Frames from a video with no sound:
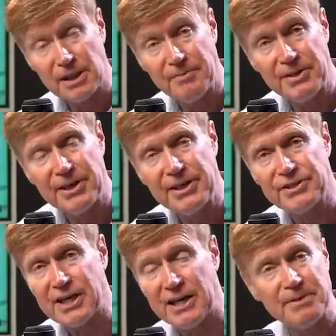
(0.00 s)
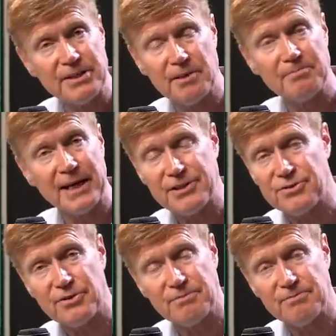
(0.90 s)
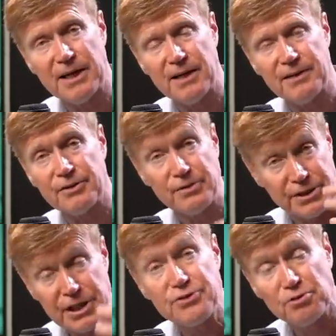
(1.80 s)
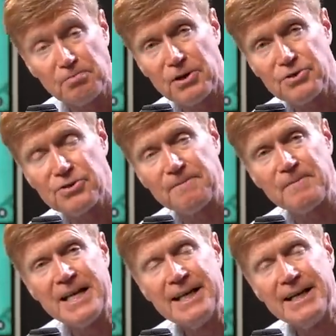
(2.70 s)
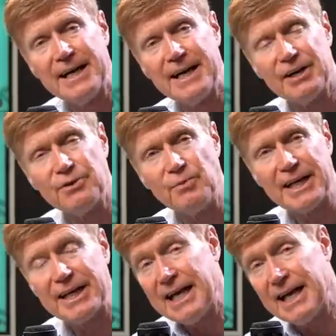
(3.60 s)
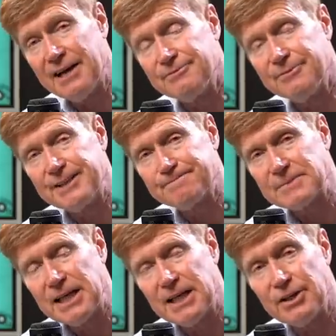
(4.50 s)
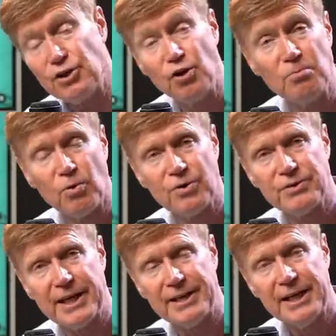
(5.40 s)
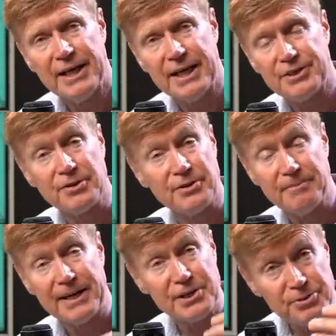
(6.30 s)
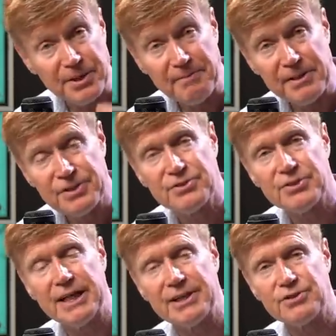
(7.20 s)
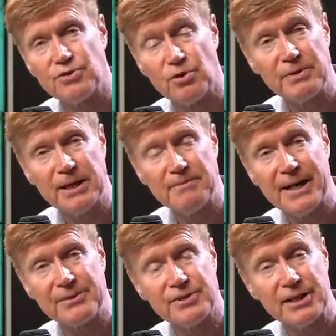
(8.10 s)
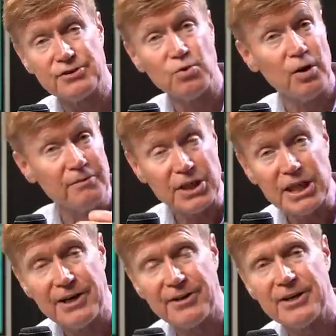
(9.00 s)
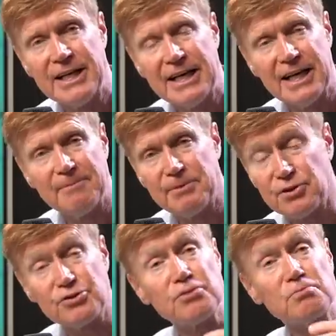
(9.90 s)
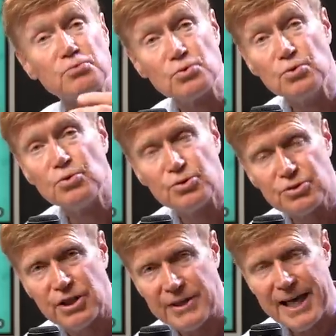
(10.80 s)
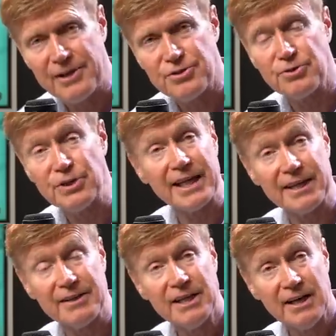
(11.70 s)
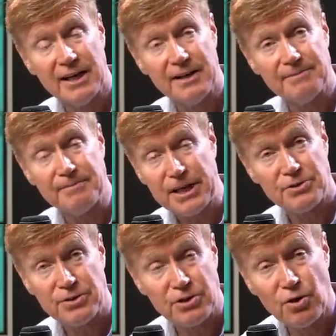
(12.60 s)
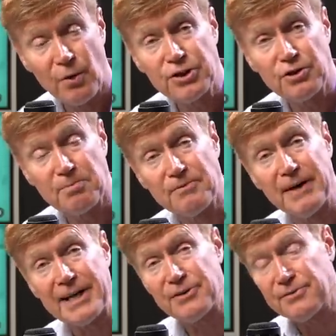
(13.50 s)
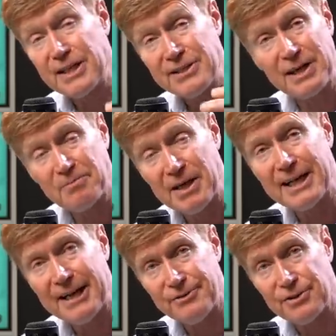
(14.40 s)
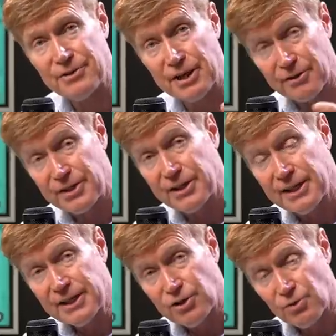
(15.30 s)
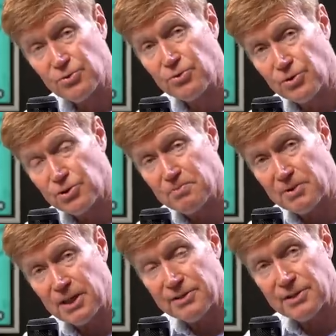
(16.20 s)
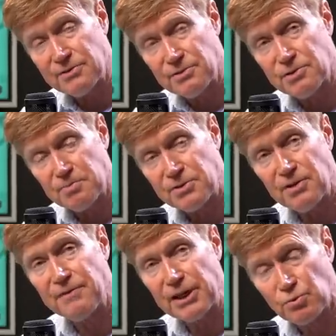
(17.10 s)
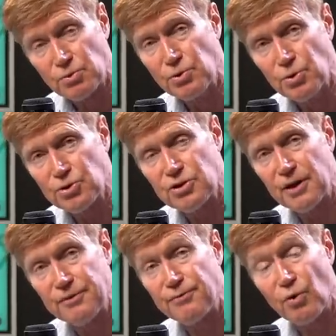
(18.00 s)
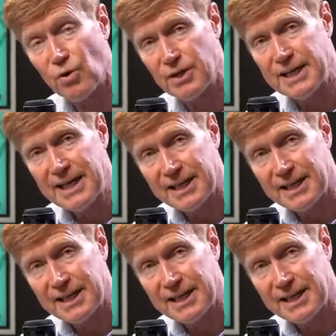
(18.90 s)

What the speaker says: limited. It's got to be done by a certain credentialed person. We can have no more than a certain amount of treatments. It's normally about 12 a year, but there's some rules to that. And so you got to make sure you're going to a provider, if they take Medicare, that they're going to go through those specific rules for